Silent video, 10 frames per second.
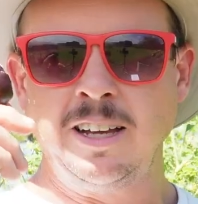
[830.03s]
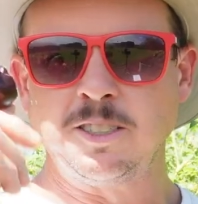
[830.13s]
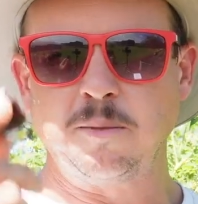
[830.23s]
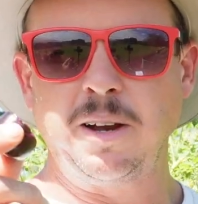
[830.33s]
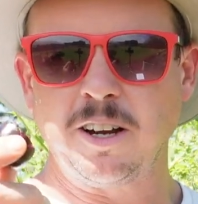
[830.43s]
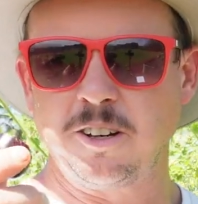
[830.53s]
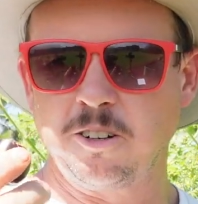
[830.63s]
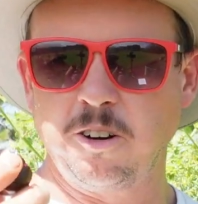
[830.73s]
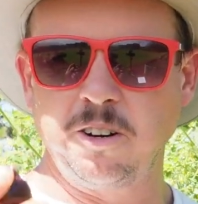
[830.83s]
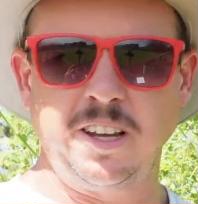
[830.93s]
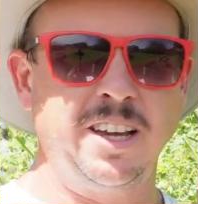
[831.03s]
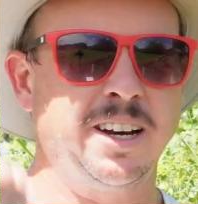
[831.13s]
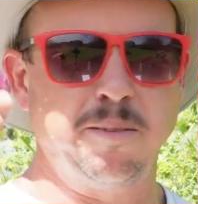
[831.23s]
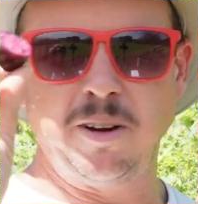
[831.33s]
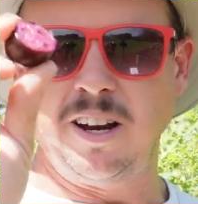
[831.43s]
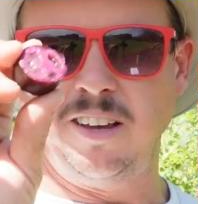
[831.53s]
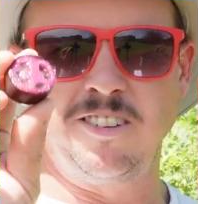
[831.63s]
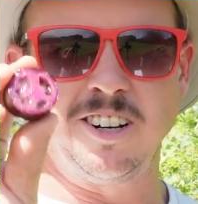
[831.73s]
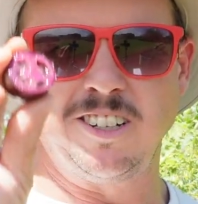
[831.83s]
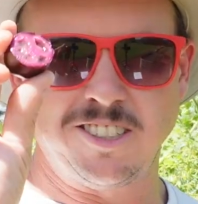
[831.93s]
So I'm not going to grow it again. I'm not
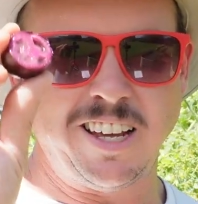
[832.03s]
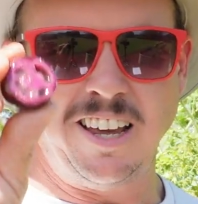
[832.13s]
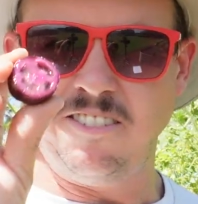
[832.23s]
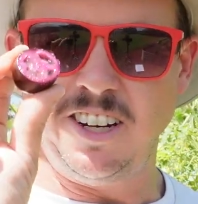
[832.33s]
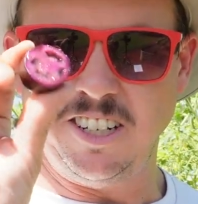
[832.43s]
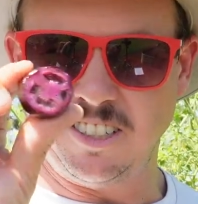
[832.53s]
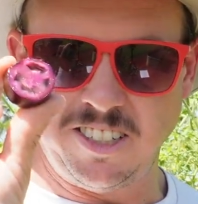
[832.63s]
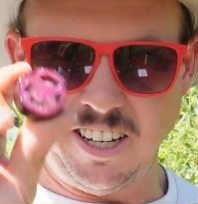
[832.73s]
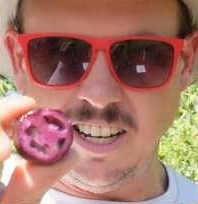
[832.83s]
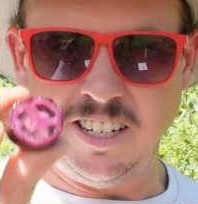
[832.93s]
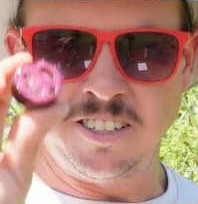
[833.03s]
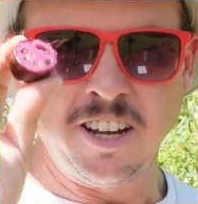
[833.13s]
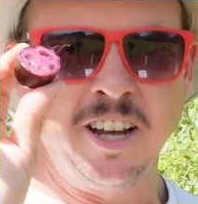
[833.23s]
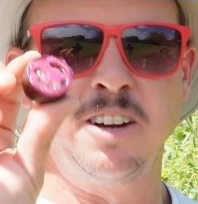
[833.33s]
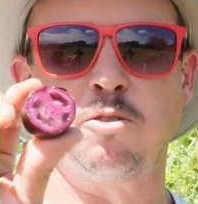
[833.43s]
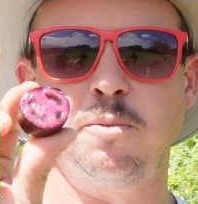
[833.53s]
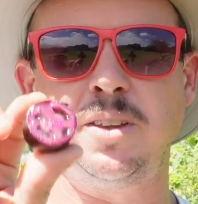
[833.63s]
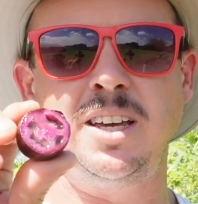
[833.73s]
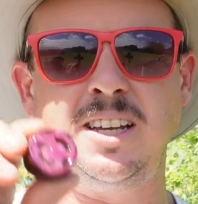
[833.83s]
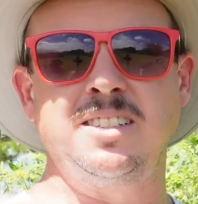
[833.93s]
even going to save any seeds from
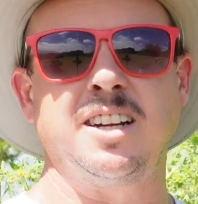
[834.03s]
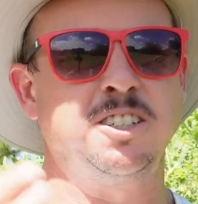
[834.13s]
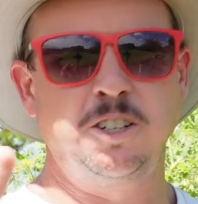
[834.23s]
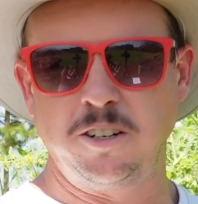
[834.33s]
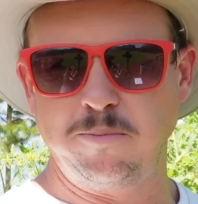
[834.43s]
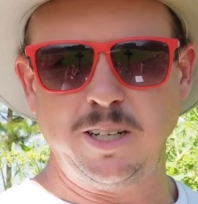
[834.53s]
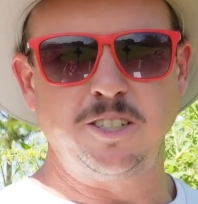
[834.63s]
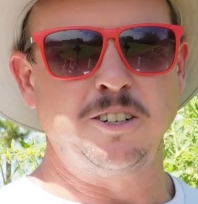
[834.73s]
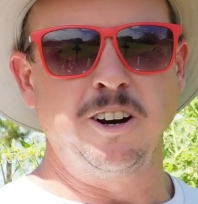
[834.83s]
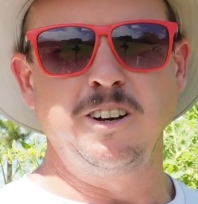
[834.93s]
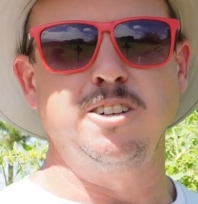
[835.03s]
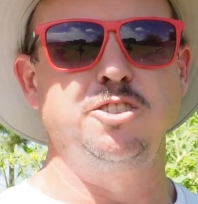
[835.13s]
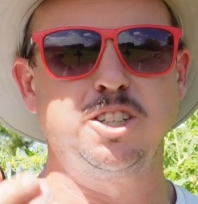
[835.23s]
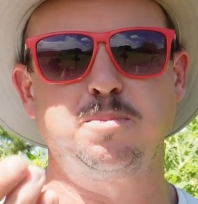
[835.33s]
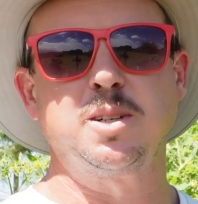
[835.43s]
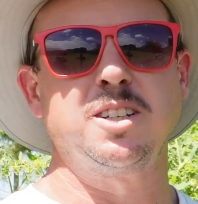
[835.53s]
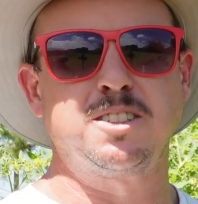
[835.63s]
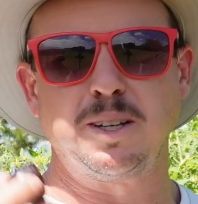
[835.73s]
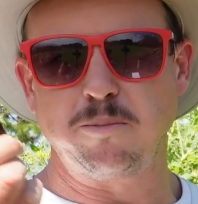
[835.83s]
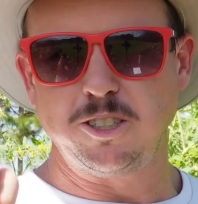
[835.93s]
these. I should have mentioned earlier, just because
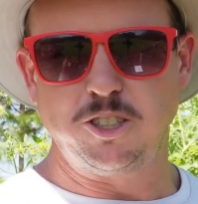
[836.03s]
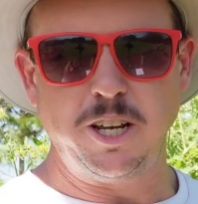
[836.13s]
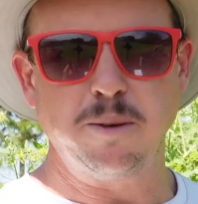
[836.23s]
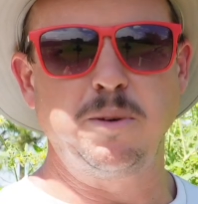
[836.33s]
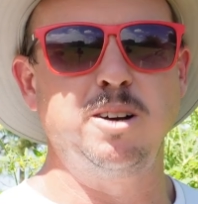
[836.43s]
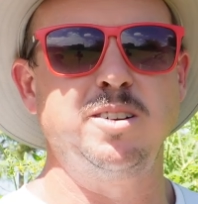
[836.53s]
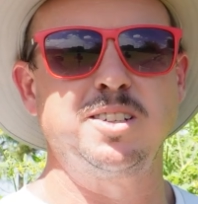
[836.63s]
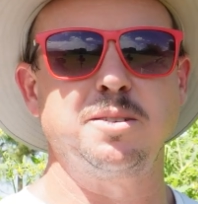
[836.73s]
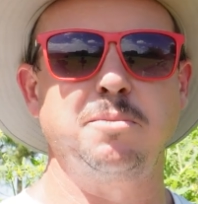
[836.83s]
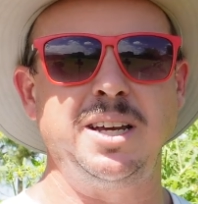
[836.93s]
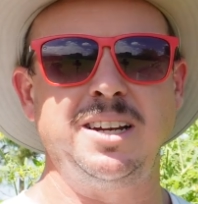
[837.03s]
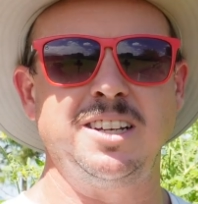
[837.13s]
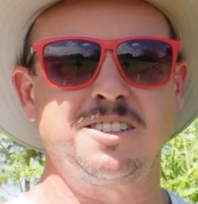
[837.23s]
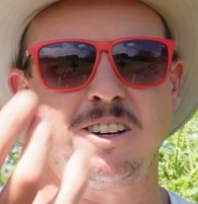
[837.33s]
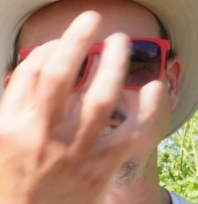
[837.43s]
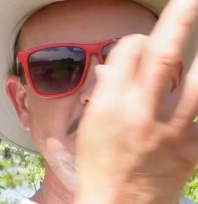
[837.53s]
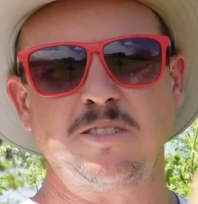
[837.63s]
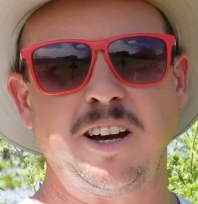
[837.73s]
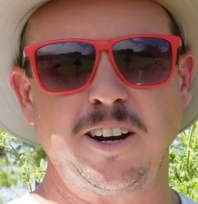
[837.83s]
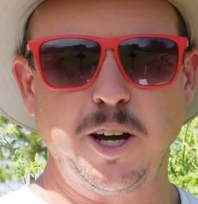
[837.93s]
something is GMO doesn't mean it's also
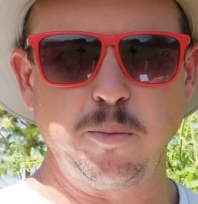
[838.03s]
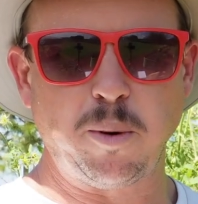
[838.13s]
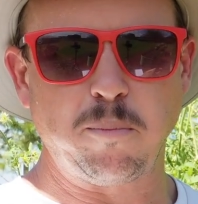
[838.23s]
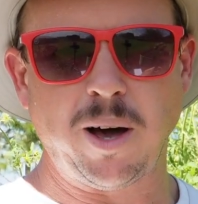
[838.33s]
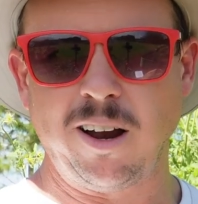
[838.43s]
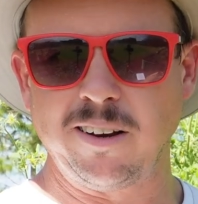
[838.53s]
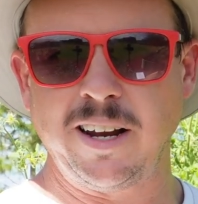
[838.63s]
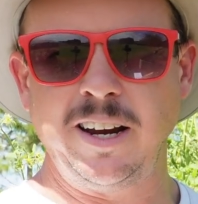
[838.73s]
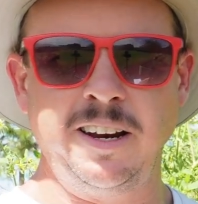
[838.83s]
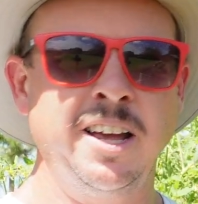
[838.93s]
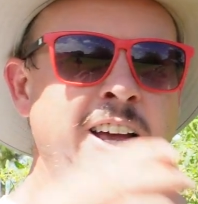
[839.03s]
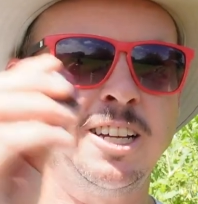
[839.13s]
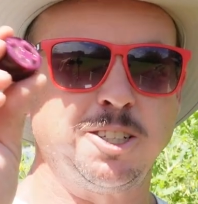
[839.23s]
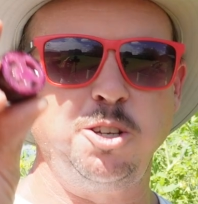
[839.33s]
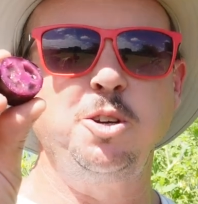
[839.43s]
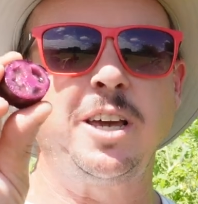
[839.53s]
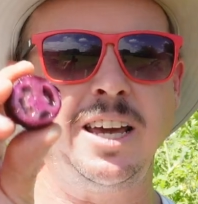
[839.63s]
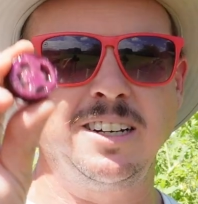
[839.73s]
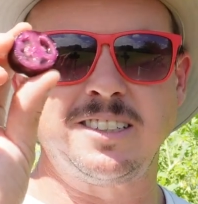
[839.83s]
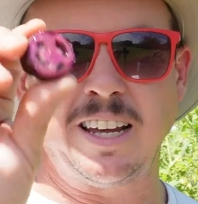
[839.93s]
not open pollinated. So you
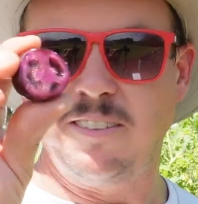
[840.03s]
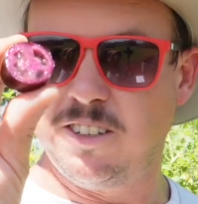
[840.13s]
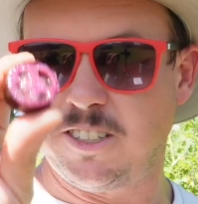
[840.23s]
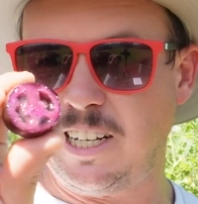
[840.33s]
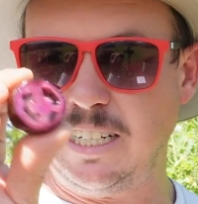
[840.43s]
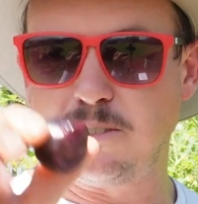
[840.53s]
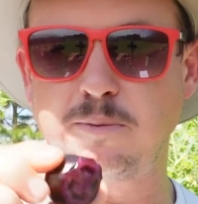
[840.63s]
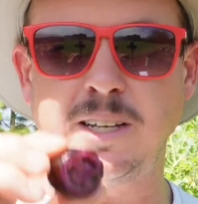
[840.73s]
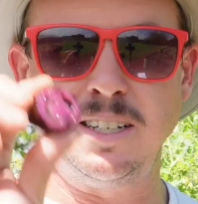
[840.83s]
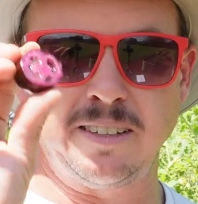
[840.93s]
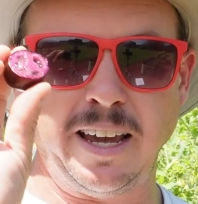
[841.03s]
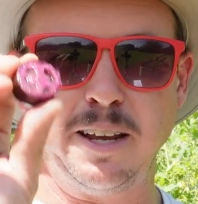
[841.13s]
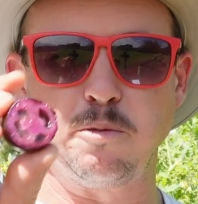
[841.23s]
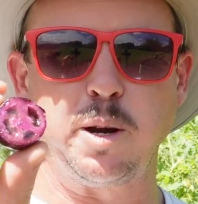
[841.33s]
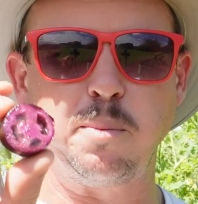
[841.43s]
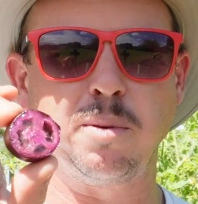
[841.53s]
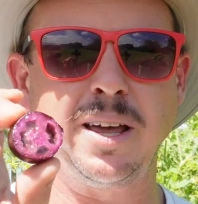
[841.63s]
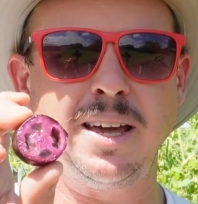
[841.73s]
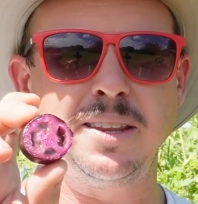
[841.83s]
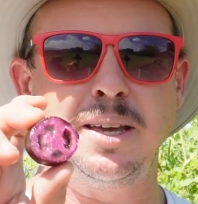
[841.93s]
can save the seeds from these and
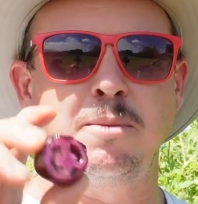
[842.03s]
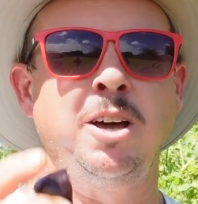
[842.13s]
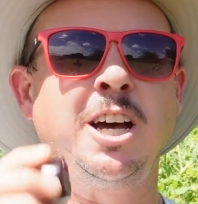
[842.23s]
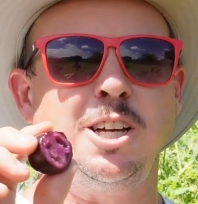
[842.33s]
replant them.